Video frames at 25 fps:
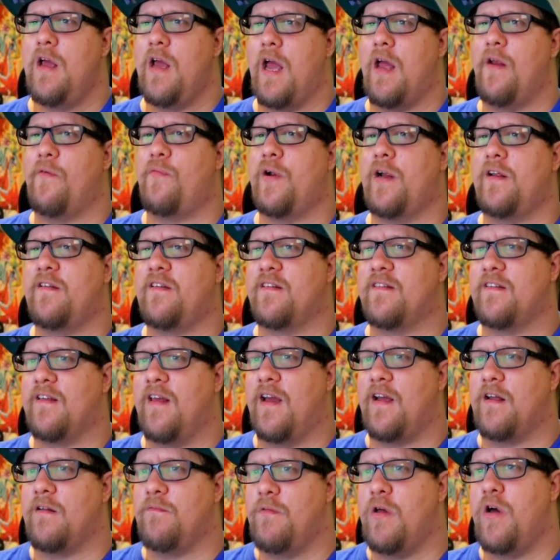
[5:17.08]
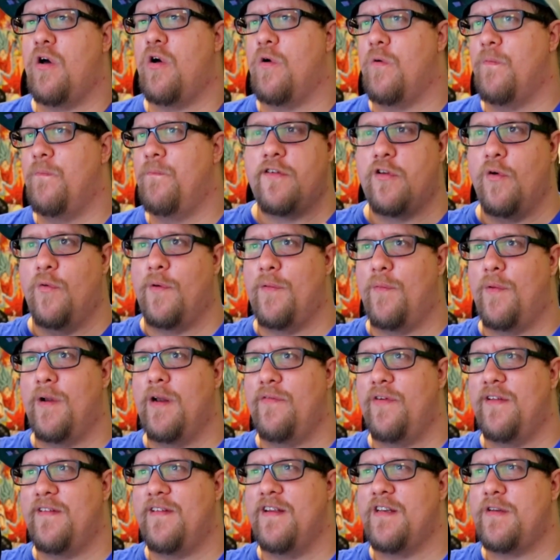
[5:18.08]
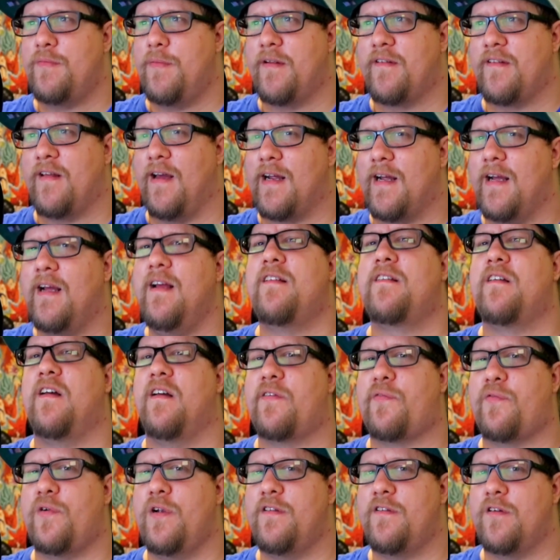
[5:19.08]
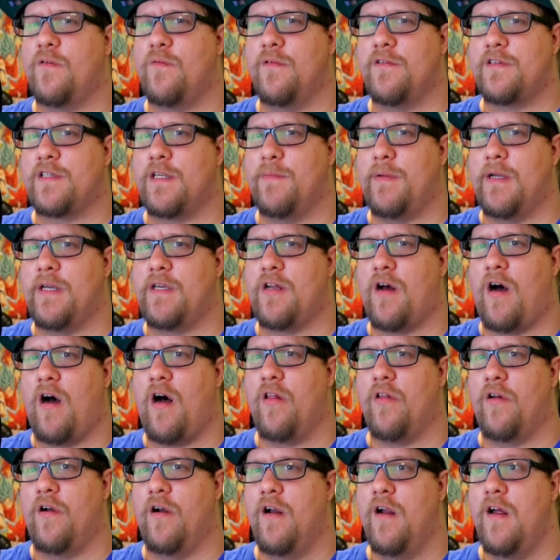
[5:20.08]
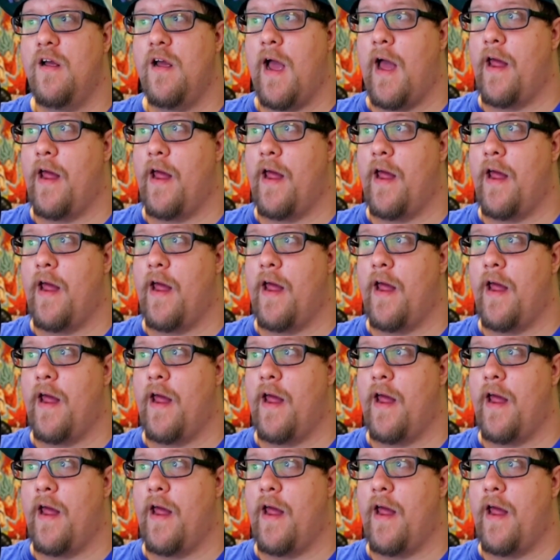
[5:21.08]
And Frieza's like, no. So one of his henchmen's like, it's because Frieza wants to be taller.